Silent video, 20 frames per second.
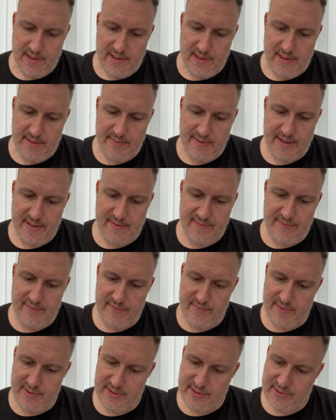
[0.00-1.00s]
let me go through
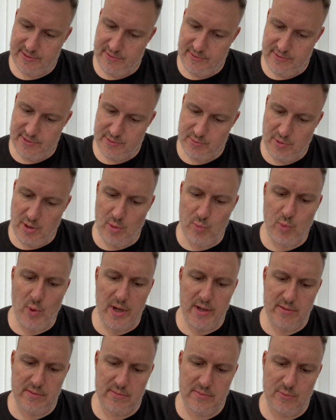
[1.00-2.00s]
my scores. Oh,
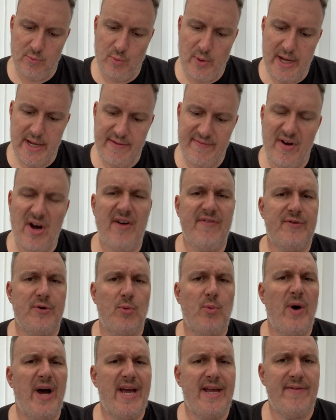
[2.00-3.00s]
what wave after
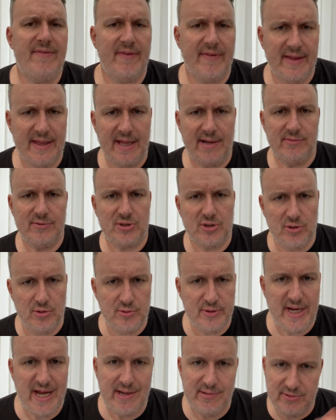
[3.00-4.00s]
wave? I think that was
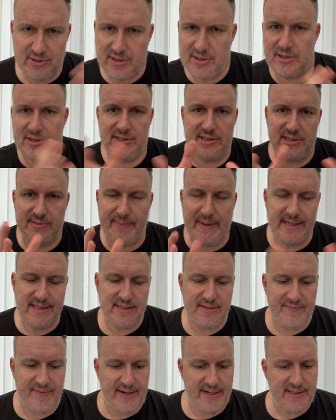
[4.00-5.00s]
called. Yeah, it was because of Space
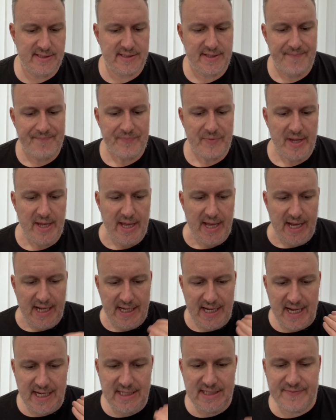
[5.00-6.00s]
Invaders.
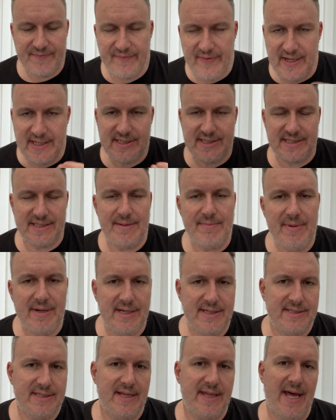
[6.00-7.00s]
It's it's similar
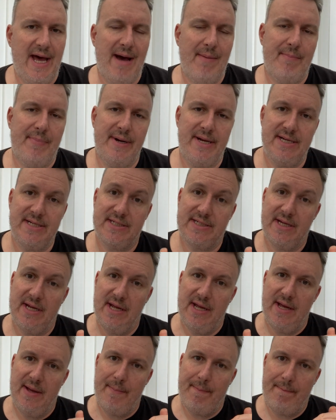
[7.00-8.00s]
to that, but it's
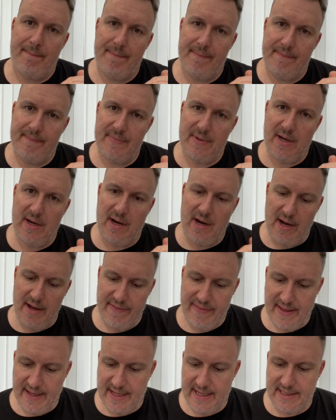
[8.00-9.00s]
I
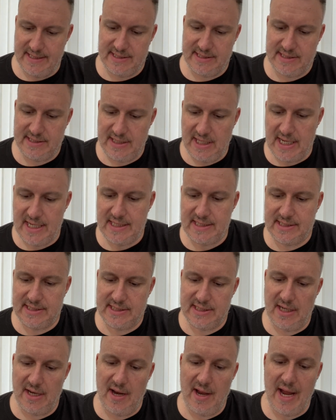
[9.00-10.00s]
think it's it's
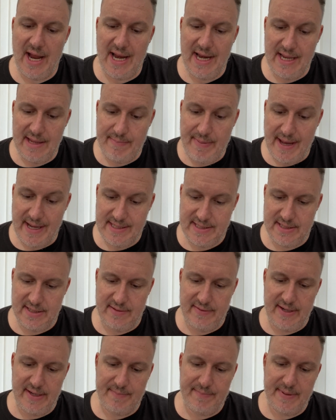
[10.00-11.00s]
slightly
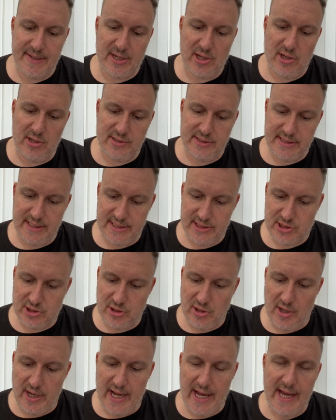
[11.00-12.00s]
better because it's
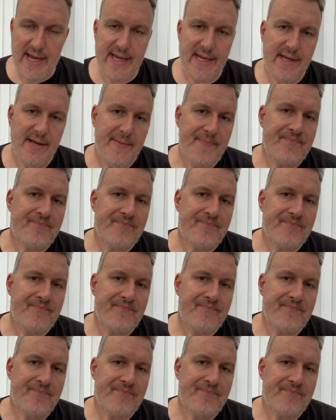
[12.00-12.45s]
got a